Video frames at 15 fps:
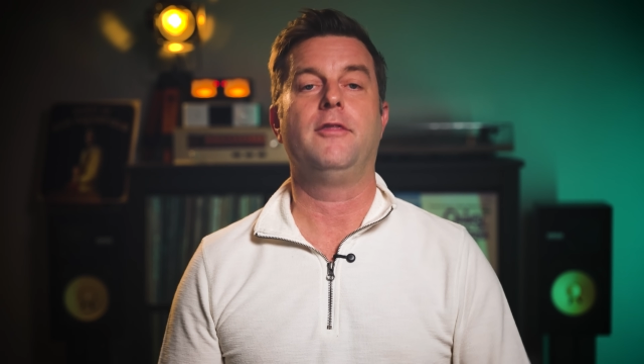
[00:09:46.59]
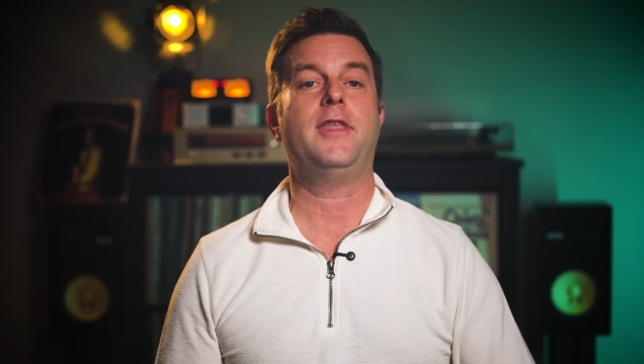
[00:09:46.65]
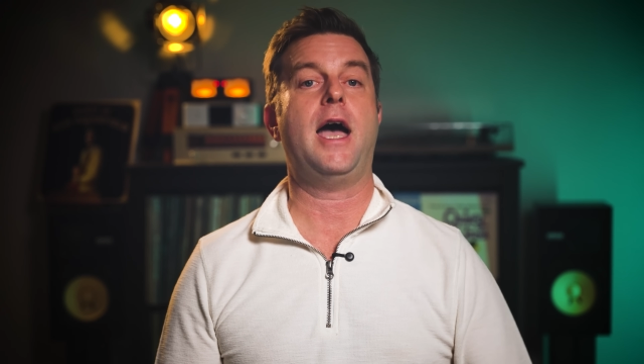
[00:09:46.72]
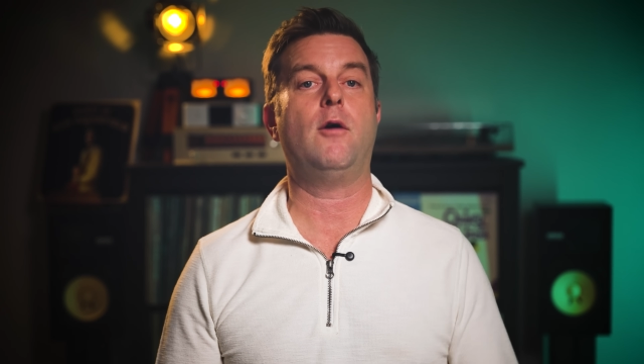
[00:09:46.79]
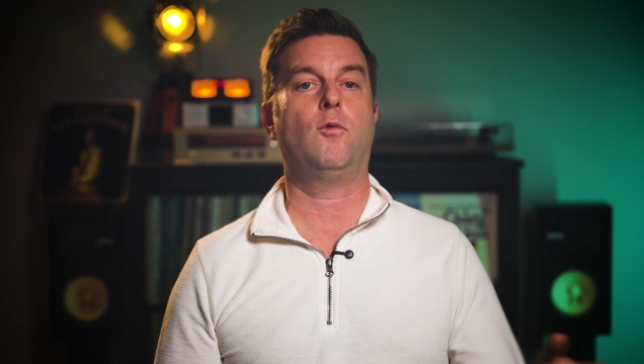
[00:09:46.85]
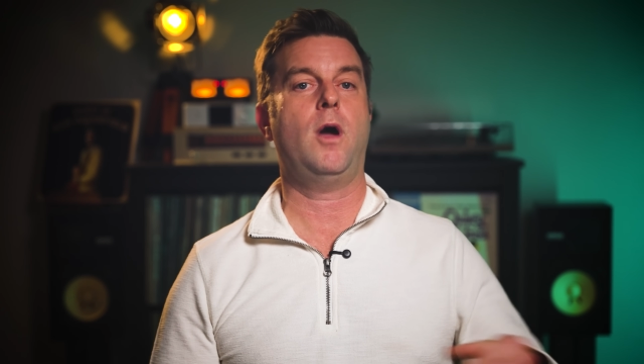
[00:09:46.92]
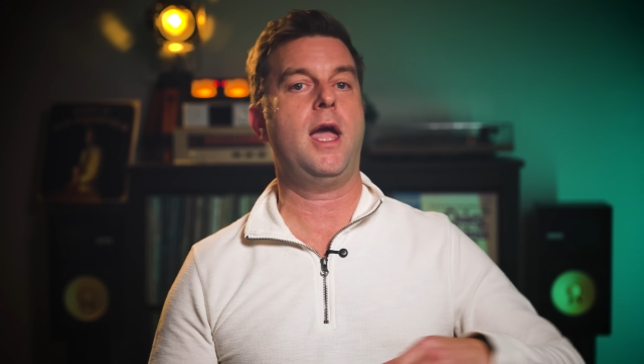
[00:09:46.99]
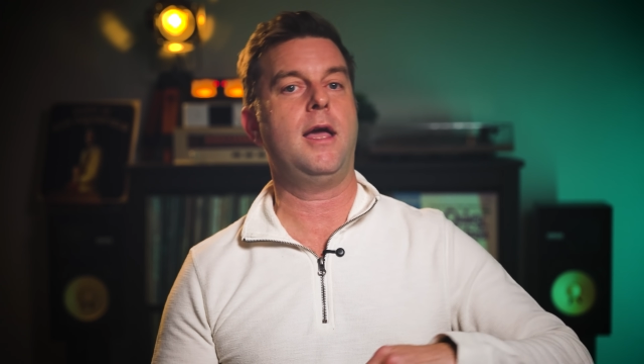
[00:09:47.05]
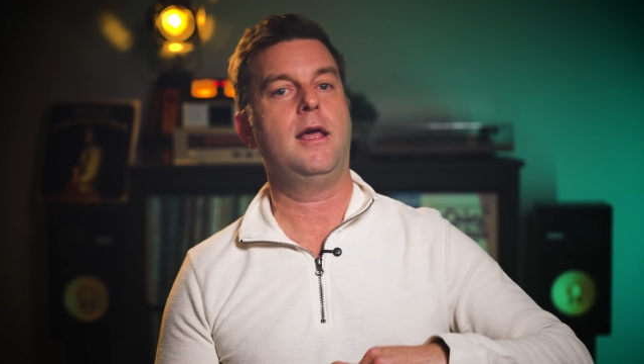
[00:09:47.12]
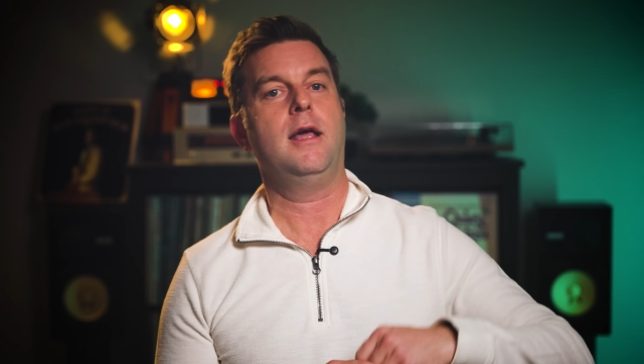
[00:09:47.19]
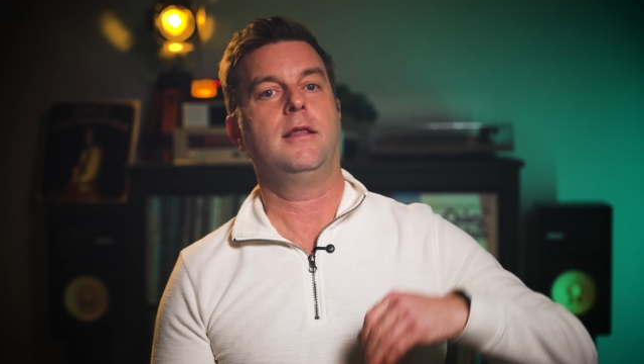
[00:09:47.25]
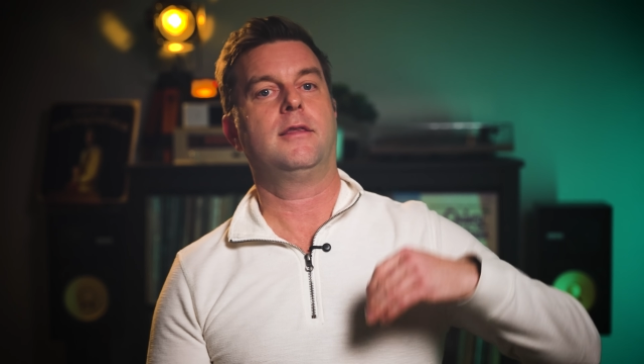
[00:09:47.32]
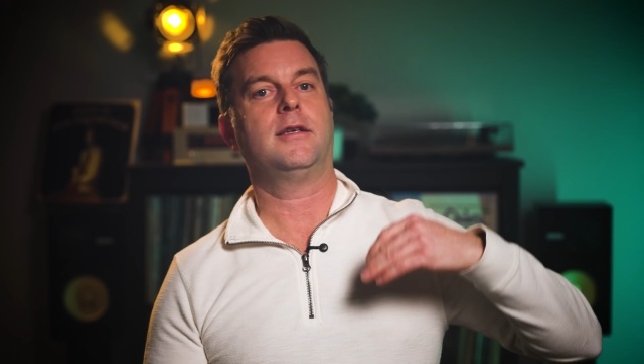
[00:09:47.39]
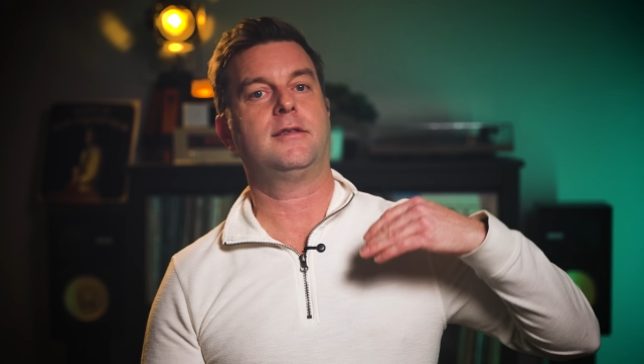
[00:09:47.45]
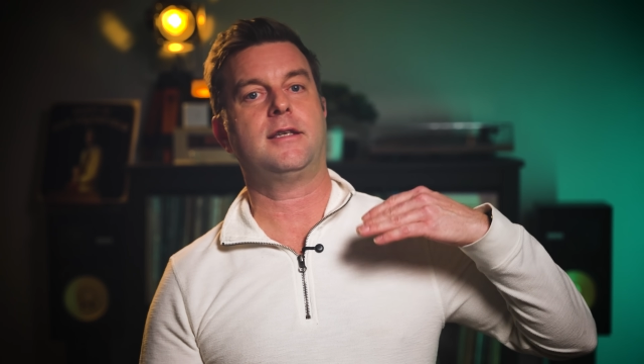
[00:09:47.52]
That way,
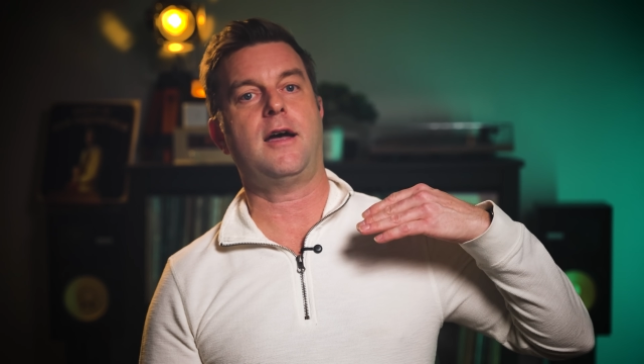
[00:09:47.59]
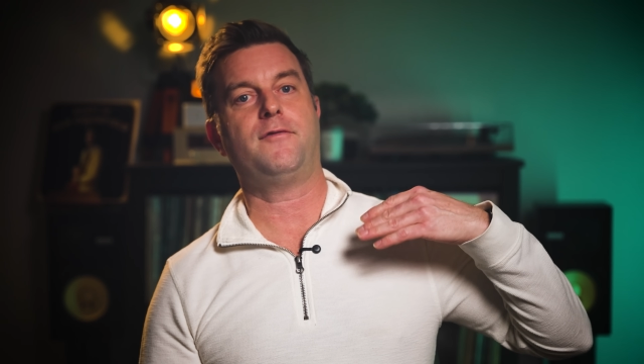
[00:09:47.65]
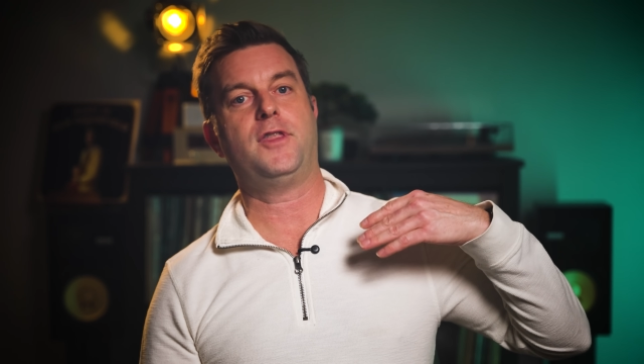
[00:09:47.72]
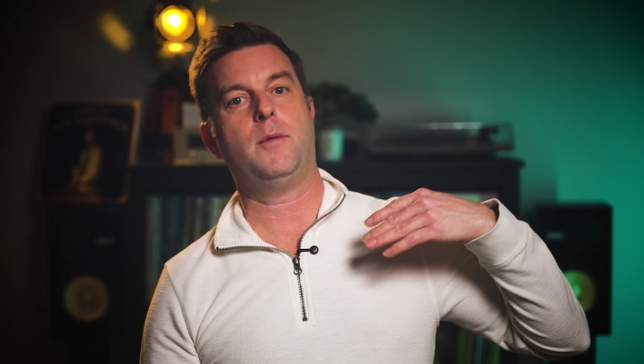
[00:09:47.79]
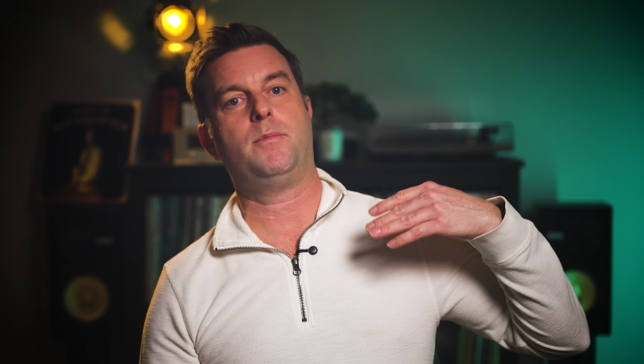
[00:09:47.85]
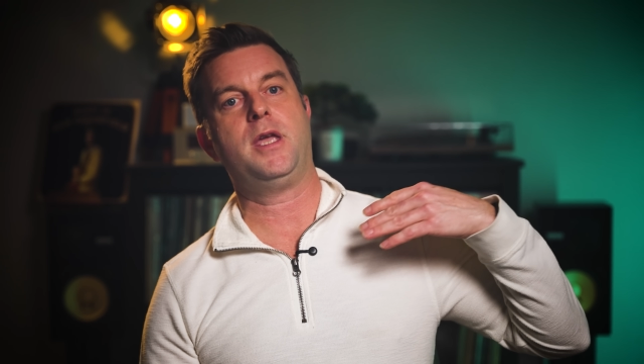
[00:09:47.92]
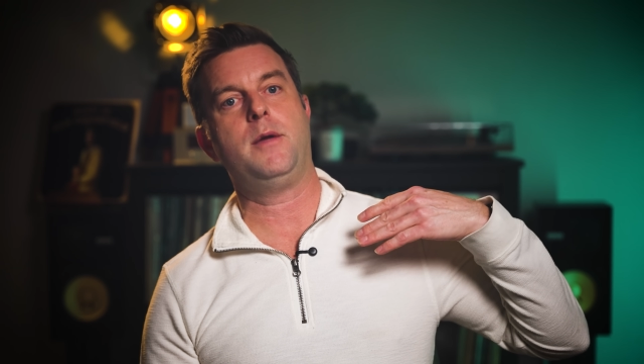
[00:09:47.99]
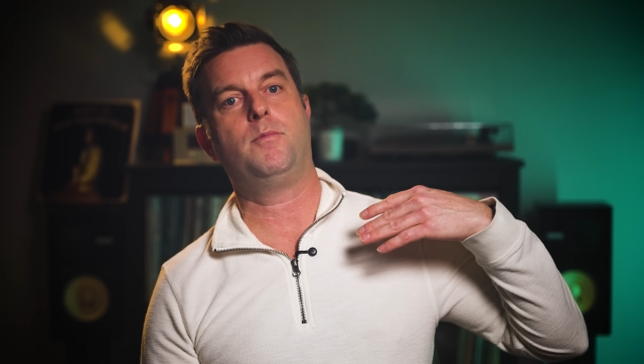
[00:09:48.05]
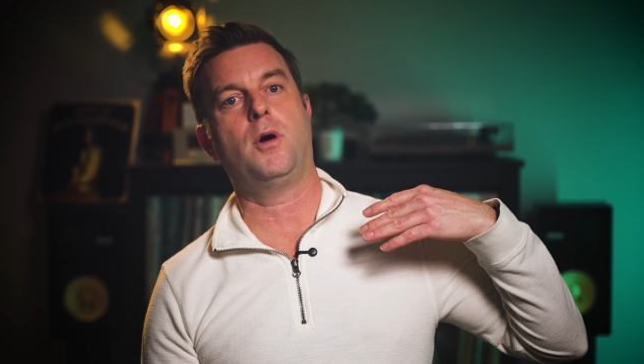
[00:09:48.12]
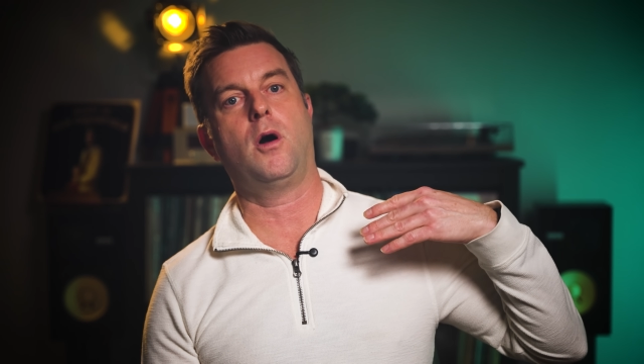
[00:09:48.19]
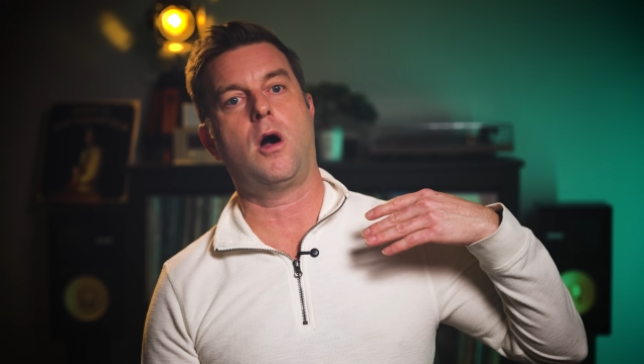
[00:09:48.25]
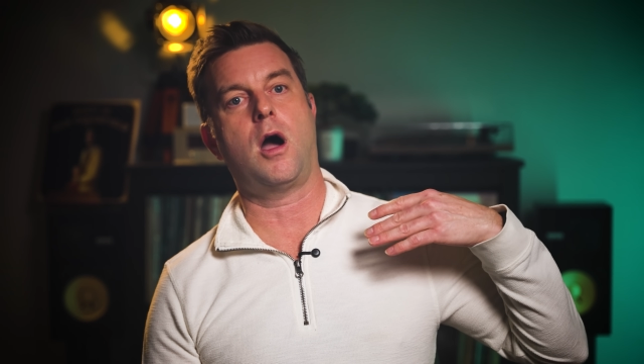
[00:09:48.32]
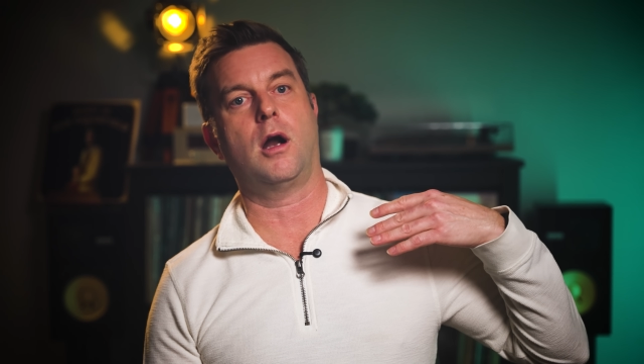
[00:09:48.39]
the stuff that people